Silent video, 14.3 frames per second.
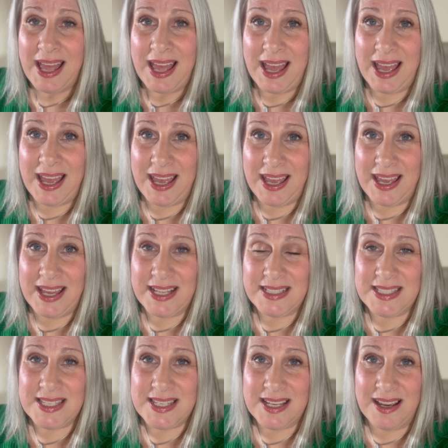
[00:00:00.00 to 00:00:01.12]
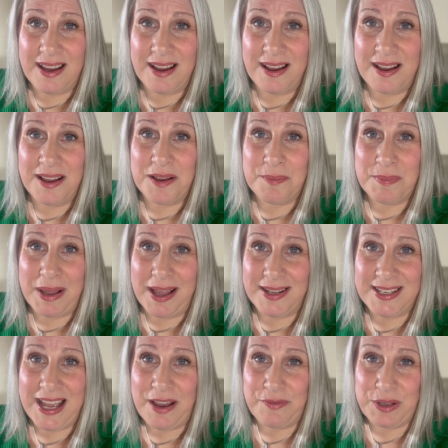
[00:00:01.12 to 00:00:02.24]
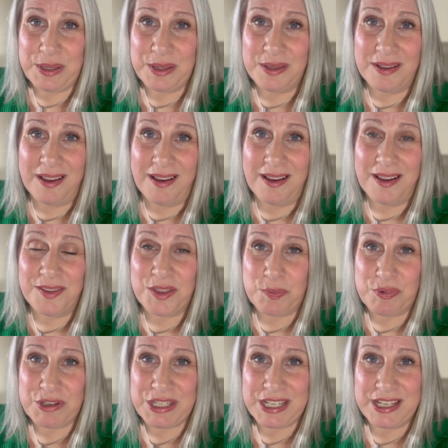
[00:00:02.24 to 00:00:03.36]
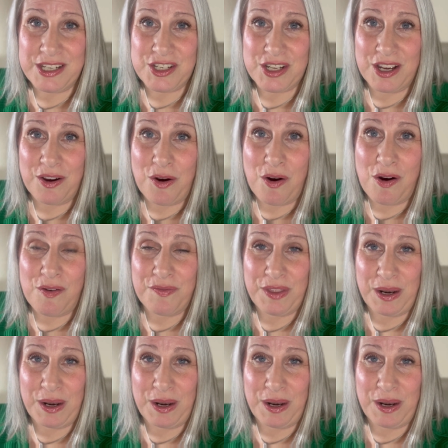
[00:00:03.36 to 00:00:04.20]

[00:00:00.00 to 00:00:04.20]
and having the procedure of the